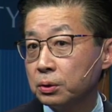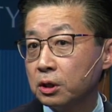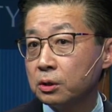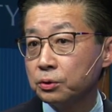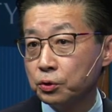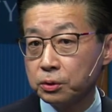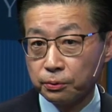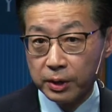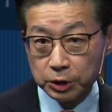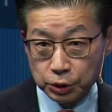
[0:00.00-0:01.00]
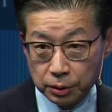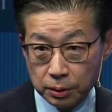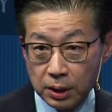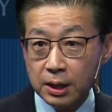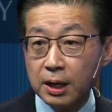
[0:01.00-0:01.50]
in a new direction
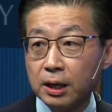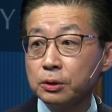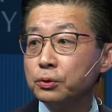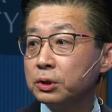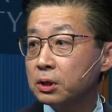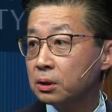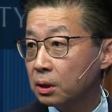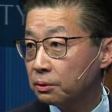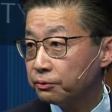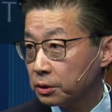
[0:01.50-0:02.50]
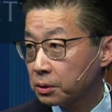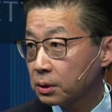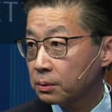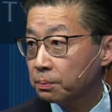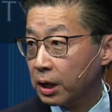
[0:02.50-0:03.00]
and who did live in
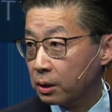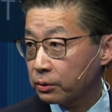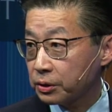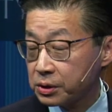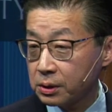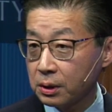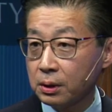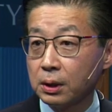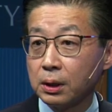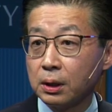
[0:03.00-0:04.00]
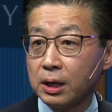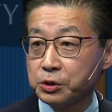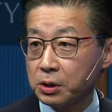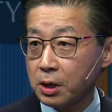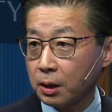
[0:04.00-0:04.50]
Paris as a
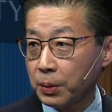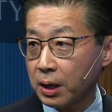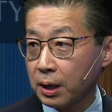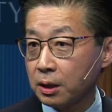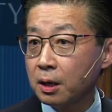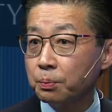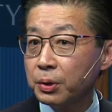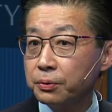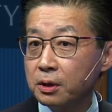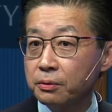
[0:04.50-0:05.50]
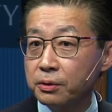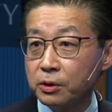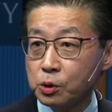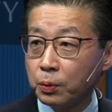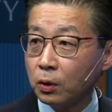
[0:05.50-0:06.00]
young man. But then
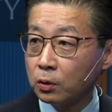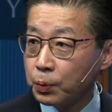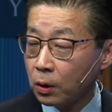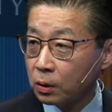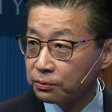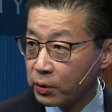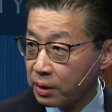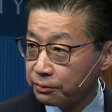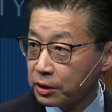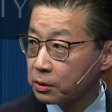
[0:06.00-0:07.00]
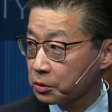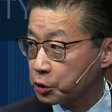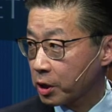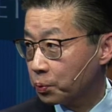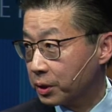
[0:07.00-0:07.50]
there's a Pol Pot for every Deng
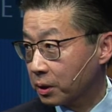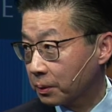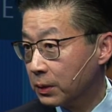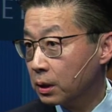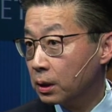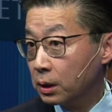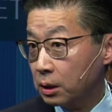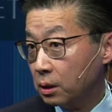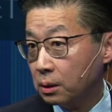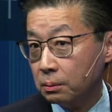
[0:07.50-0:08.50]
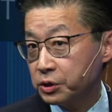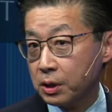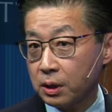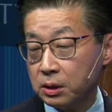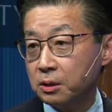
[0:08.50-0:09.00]
Xiaoping. He
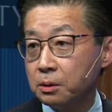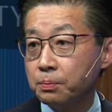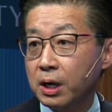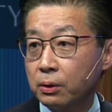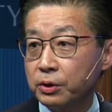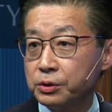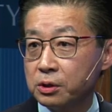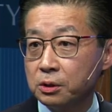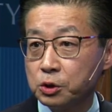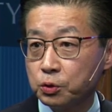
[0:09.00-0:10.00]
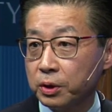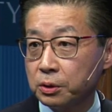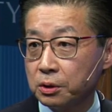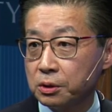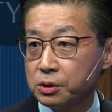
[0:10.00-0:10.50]
studied in Paris in his
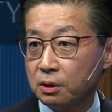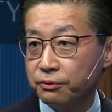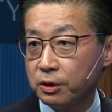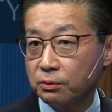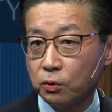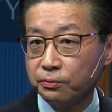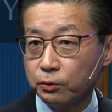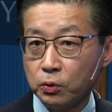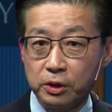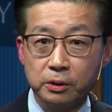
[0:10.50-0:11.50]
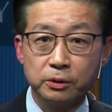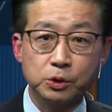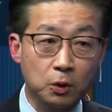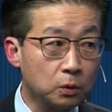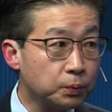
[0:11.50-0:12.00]
20s, lived there for 4 years,
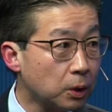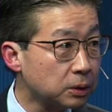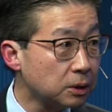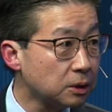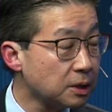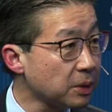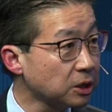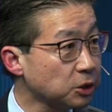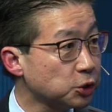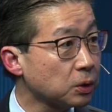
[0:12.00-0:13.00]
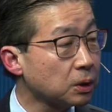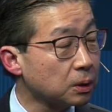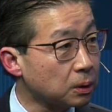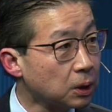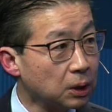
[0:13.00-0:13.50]
Pol Pot did, and managed to
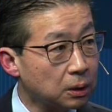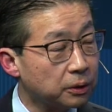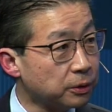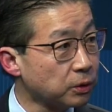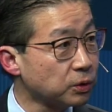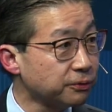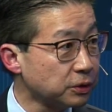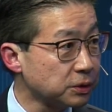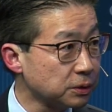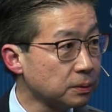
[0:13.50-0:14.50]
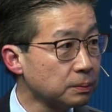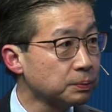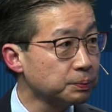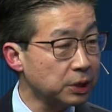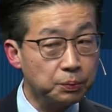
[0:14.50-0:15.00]
kill a third of his
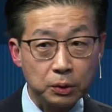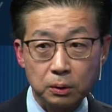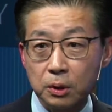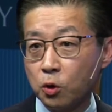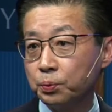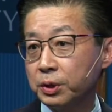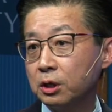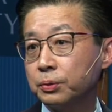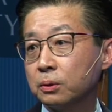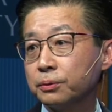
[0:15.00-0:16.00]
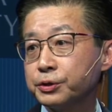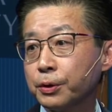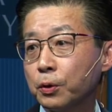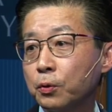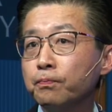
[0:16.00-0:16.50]
people, own people.
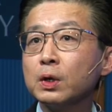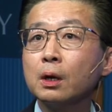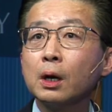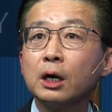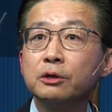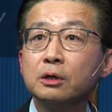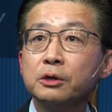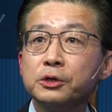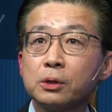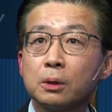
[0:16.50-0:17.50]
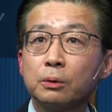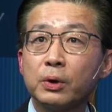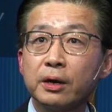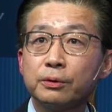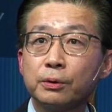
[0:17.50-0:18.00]
So I think these are
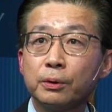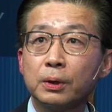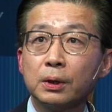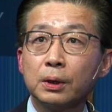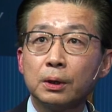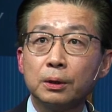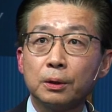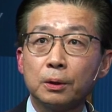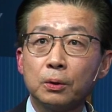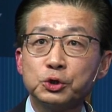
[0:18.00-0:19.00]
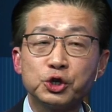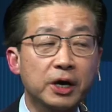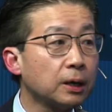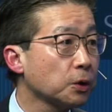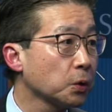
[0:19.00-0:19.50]
rather, you know,
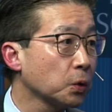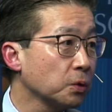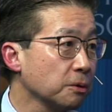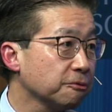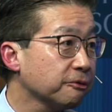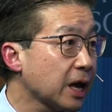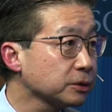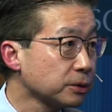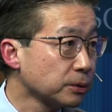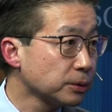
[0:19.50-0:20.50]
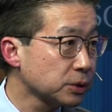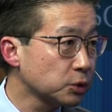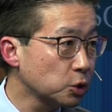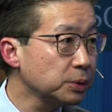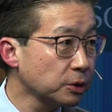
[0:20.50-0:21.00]
shallow factors
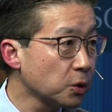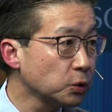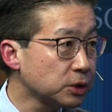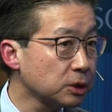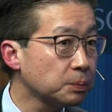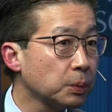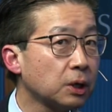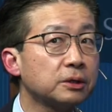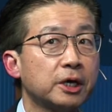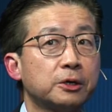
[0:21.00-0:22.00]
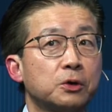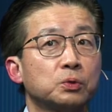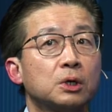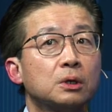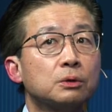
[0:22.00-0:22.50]
to be noted, but they don't
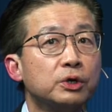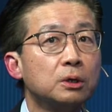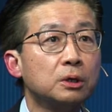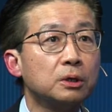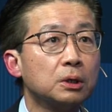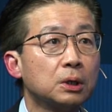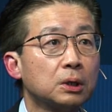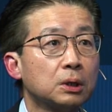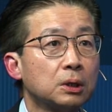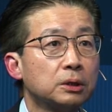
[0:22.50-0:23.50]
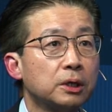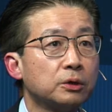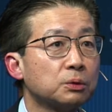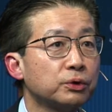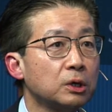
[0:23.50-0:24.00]
really, they're
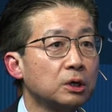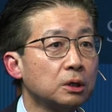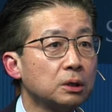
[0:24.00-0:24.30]
not really